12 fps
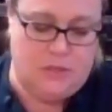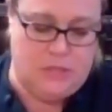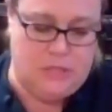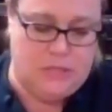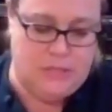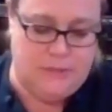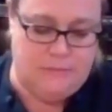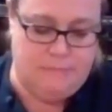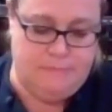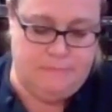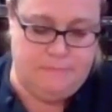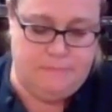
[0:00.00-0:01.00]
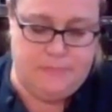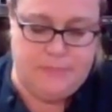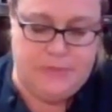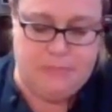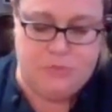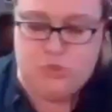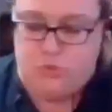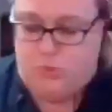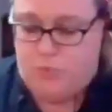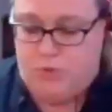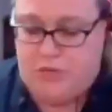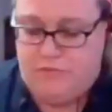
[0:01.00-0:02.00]
I'm
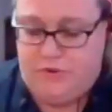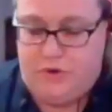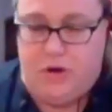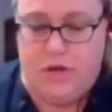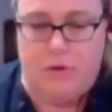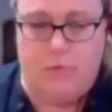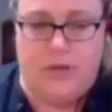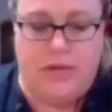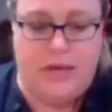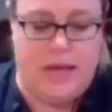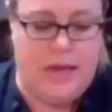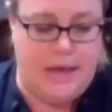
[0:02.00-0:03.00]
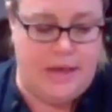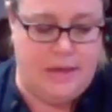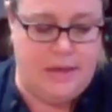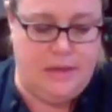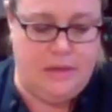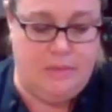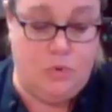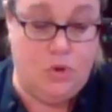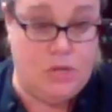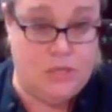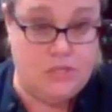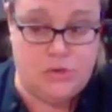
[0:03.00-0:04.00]
sure we can figure out a way. I am on
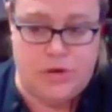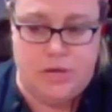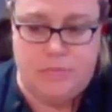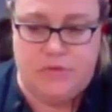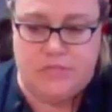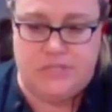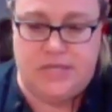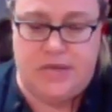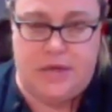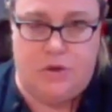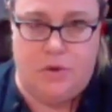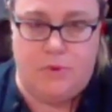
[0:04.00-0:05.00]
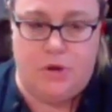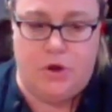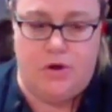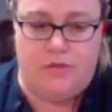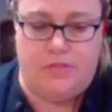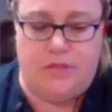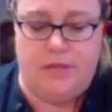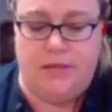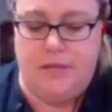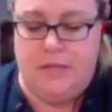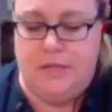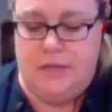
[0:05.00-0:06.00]
Instagram. It's KR McCarthy.
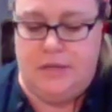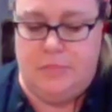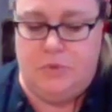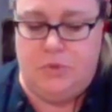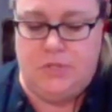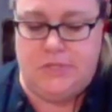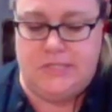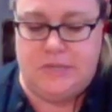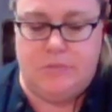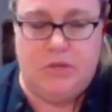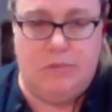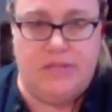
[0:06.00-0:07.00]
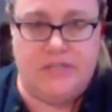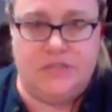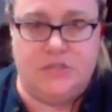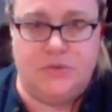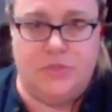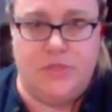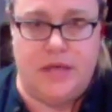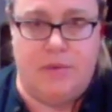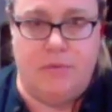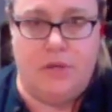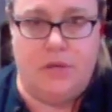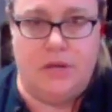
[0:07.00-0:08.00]
You can send me a message on that
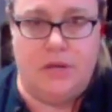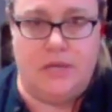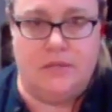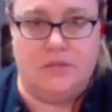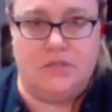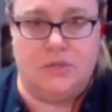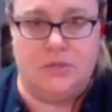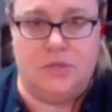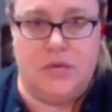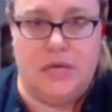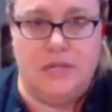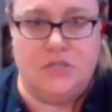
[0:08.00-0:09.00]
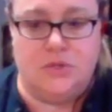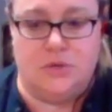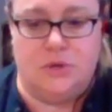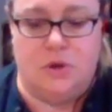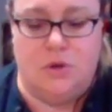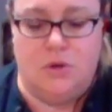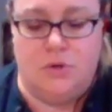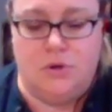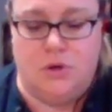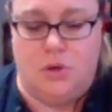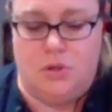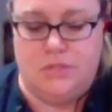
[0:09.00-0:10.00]
one, and I can certainly answer all your
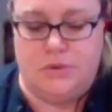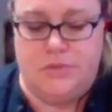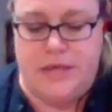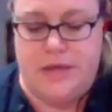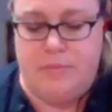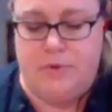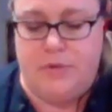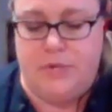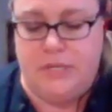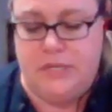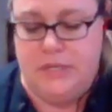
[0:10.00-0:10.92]
calls on that one.